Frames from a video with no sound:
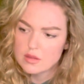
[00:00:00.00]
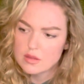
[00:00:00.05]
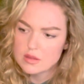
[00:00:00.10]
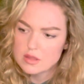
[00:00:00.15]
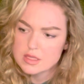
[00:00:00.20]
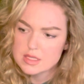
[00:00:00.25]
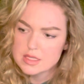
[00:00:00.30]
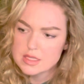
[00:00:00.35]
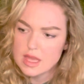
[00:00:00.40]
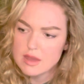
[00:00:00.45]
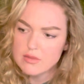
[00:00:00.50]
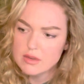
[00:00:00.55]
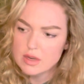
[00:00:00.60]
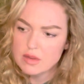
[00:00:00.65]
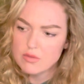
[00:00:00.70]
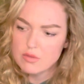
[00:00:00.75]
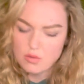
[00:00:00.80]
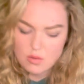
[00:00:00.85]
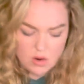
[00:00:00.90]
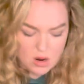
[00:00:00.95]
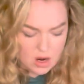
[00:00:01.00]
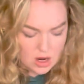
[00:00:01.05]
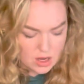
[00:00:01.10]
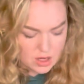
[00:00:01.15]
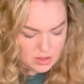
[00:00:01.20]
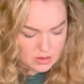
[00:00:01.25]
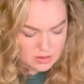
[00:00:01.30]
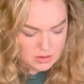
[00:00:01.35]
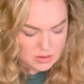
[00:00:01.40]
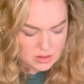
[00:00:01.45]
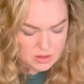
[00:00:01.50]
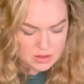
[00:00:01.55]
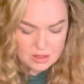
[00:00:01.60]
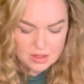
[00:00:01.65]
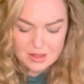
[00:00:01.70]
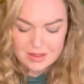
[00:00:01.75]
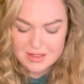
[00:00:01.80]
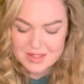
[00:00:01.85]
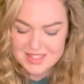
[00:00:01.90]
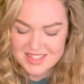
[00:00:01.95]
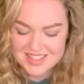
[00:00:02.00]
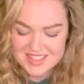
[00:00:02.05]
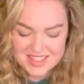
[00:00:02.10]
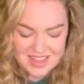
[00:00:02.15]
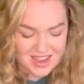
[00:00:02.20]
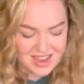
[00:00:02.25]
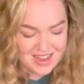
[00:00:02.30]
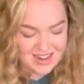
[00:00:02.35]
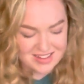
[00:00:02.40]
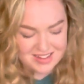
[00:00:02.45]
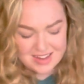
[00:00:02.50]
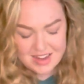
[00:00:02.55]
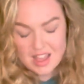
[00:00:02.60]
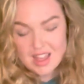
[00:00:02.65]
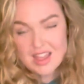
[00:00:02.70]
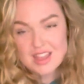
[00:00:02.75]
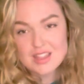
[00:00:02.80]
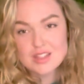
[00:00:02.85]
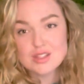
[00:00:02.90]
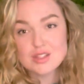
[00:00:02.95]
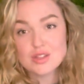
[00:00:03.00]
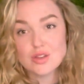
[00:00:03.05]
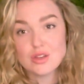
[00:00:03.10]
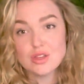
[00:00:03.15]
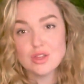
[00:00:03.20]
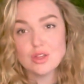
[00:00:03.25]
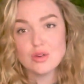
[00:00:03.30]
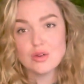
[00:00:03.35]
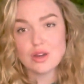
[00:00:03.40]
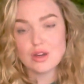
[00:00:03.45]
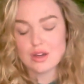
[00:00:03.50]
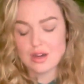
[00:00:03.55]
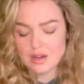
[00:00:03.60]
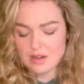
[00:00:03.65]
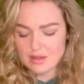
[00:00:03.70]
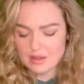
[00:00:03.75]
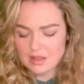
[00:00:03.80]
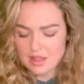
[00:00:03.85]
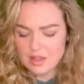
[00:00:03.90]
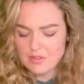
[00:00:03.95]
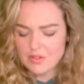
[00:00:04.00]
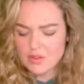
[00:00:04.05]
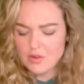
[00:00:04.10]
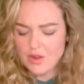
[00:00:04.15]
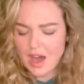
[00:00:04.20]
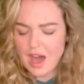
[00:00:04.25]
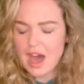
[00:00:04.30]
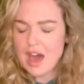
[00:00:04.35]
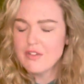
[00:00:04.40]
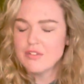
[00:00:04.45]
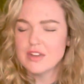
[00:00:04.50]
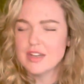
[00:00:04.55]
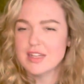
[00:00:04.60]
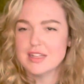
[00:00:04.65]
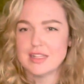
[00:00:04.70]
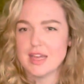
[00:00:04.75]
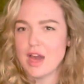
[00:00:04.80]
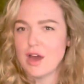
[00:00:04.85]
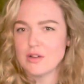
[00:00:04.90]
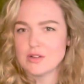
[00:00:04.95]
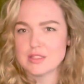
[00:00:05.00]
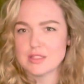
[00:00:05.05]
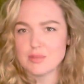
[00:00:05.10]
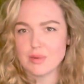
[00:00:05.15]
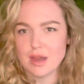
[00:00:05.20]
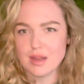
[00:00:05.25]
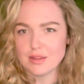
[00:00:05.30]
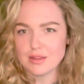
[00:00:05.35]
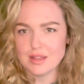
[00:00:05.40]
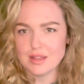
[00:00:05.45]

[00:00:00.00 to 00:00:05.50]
Seven of Wands, the Sun. So you are, if you have any doubts about